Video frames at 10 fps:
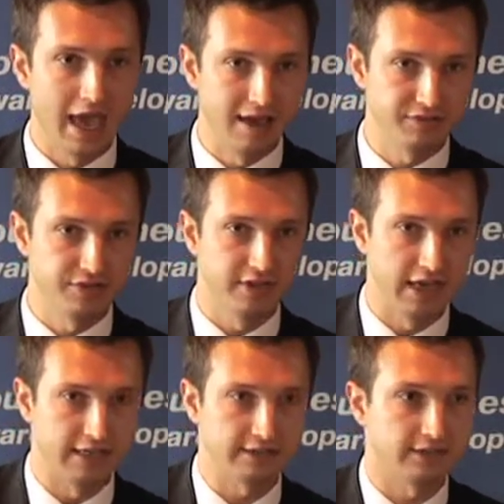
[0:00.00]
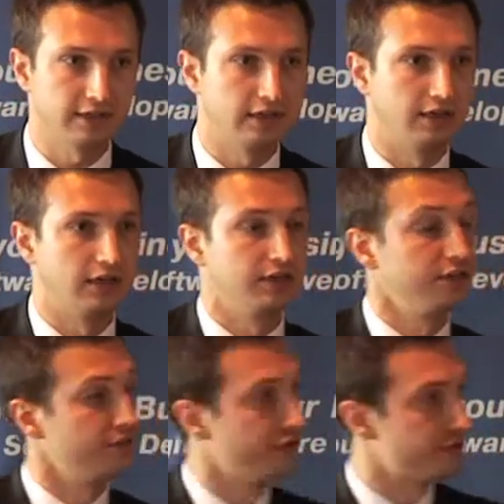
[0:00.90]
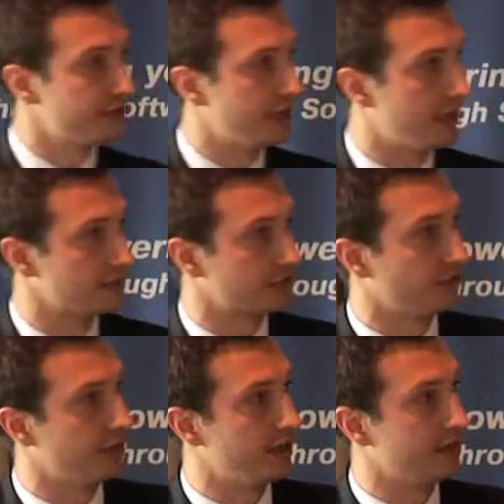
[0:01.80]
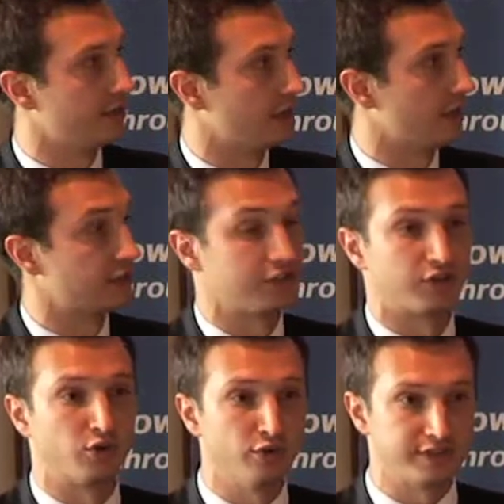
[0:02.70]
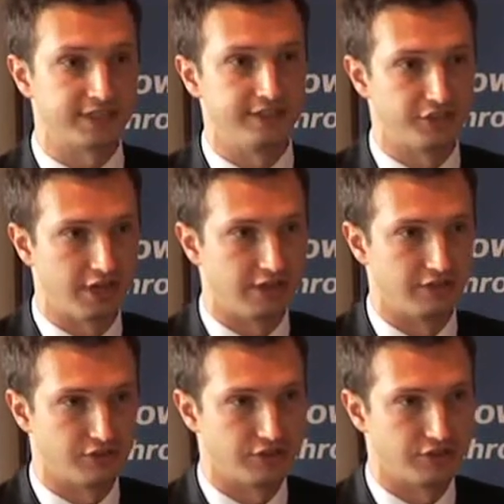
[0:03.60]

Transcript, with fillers: After that, uh, university has created a Sikorsky Challenge,